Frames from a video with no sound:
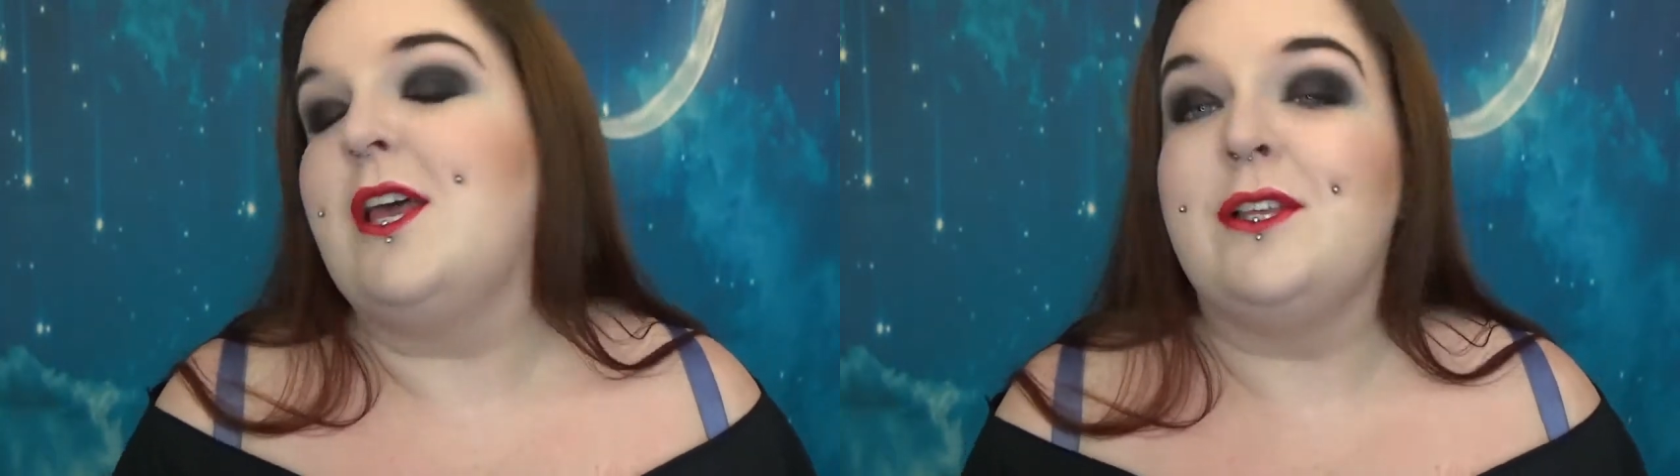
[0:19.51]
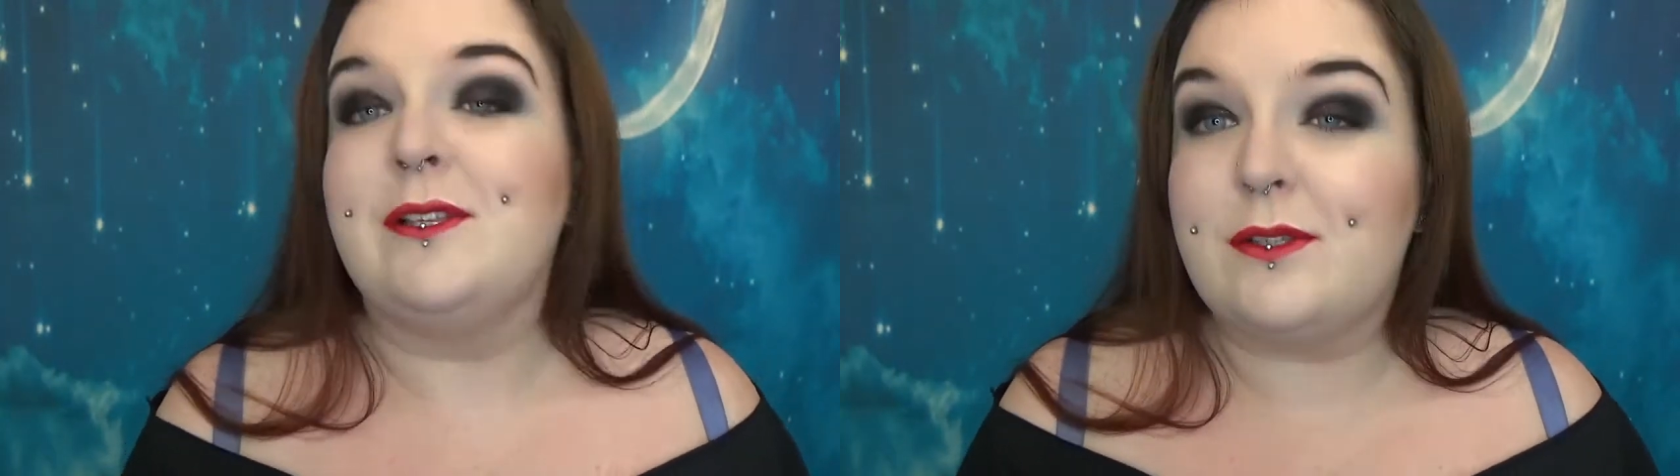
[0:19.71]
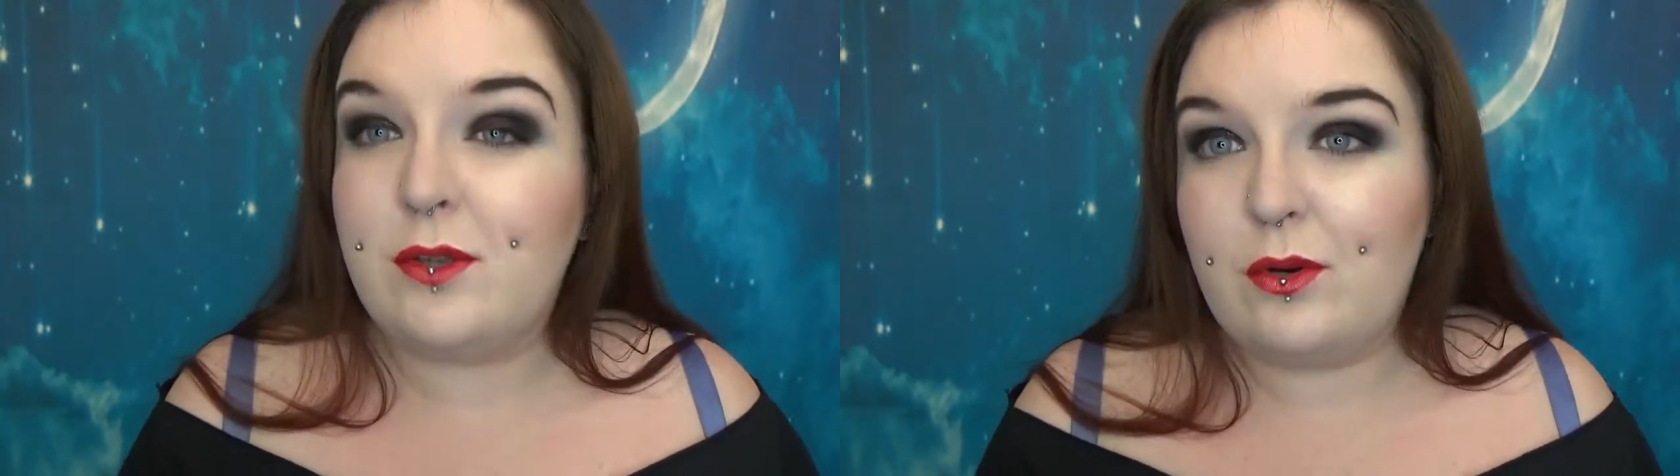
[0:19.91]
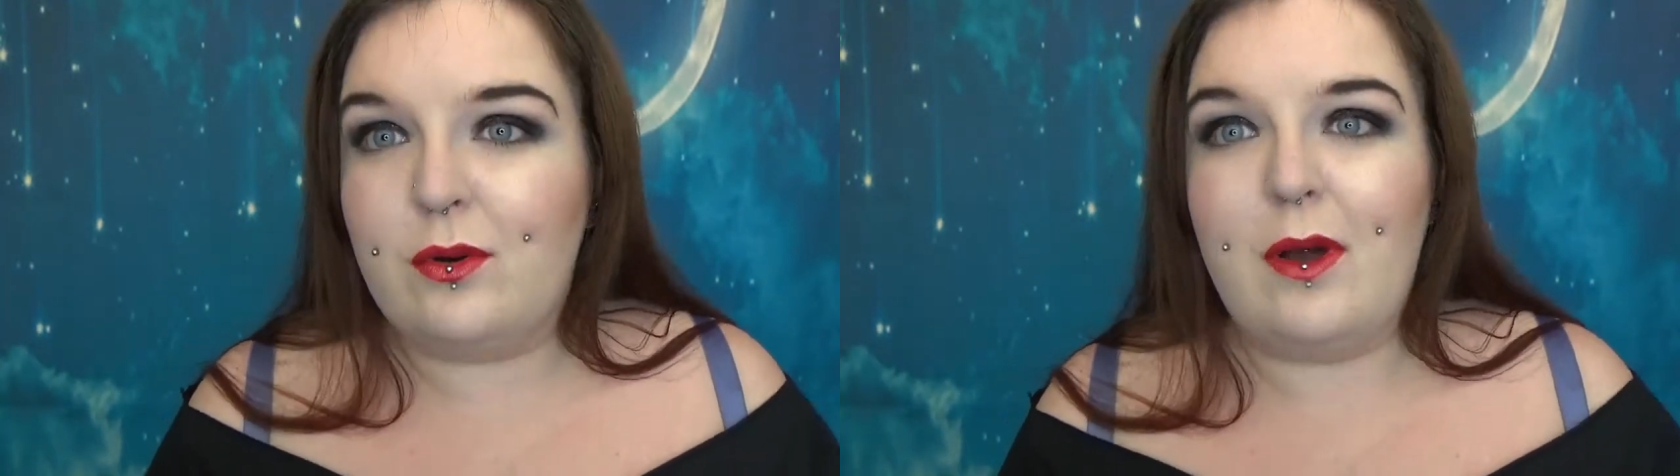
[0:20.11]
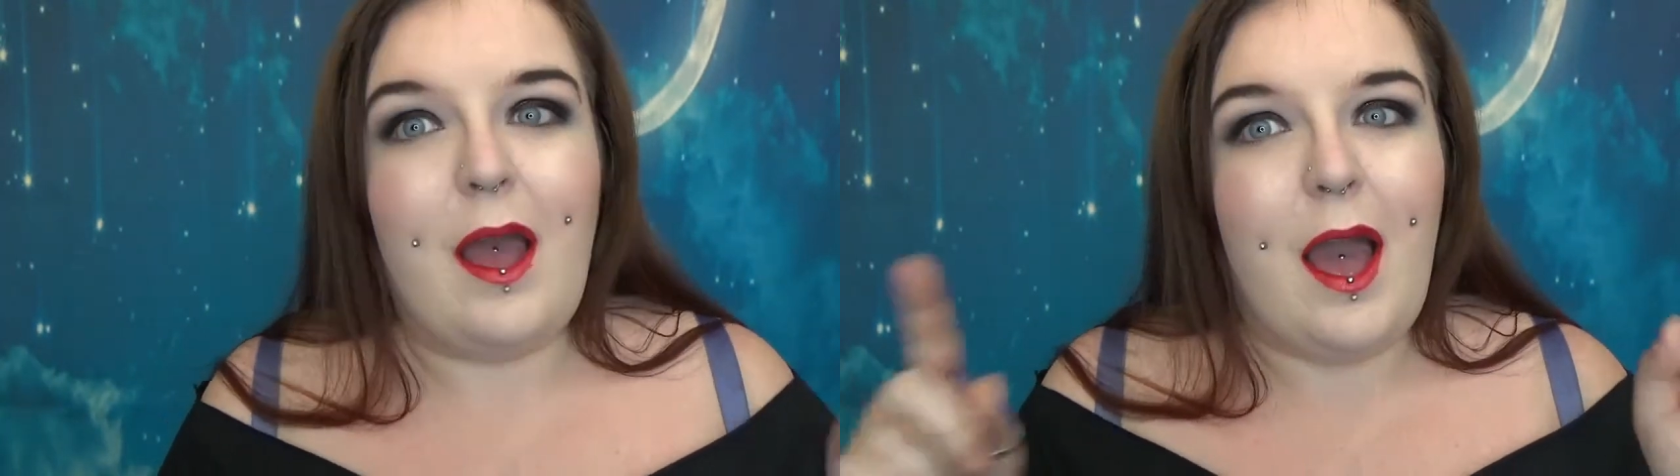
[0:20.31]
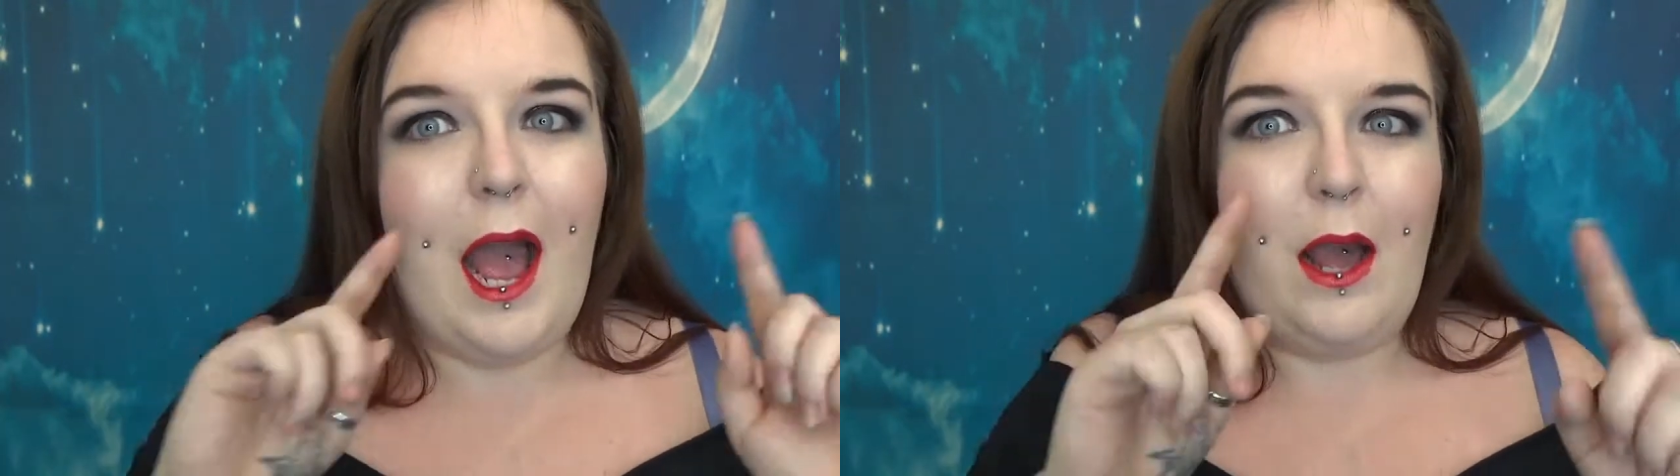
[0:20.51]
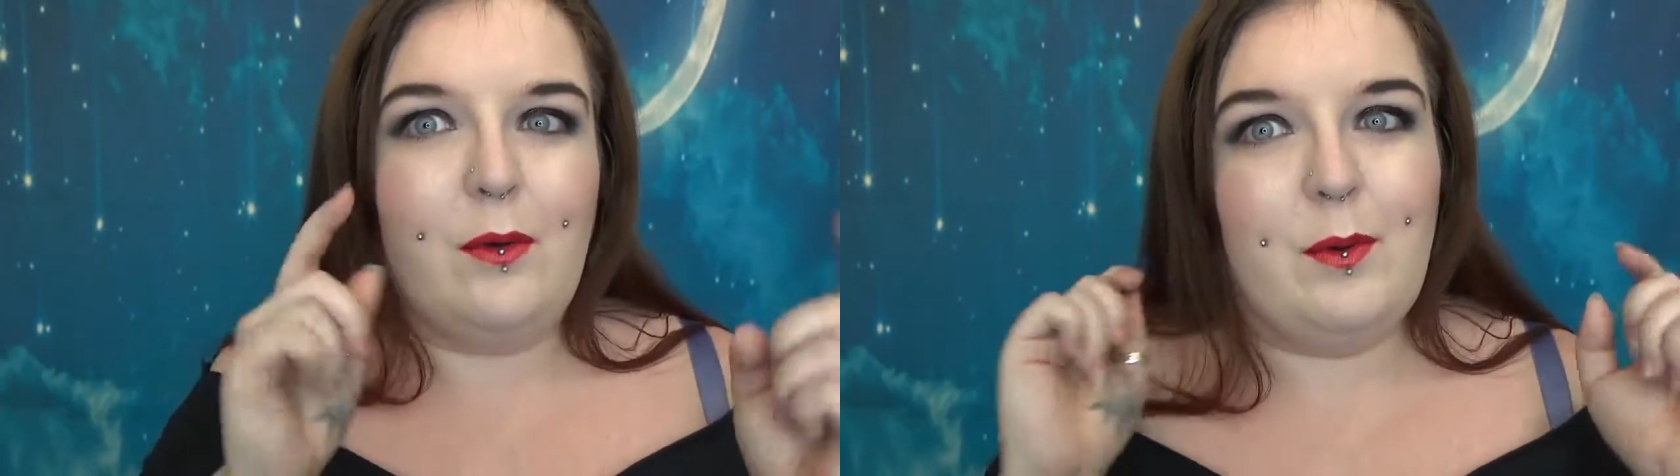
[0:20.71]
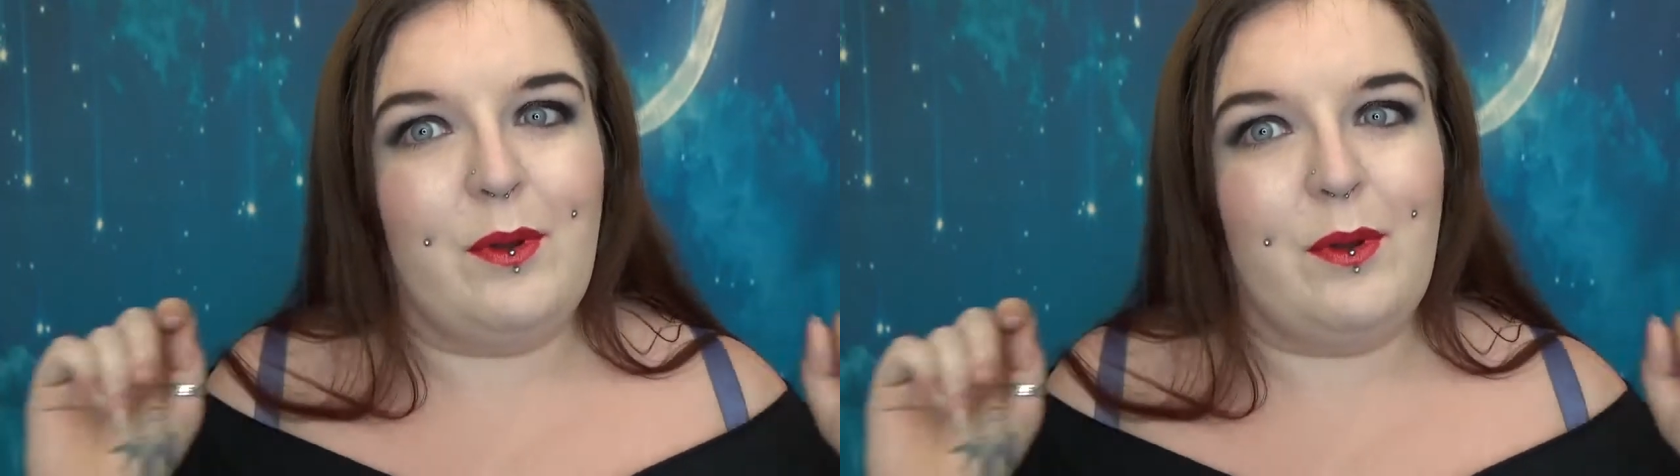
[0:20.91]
So I will be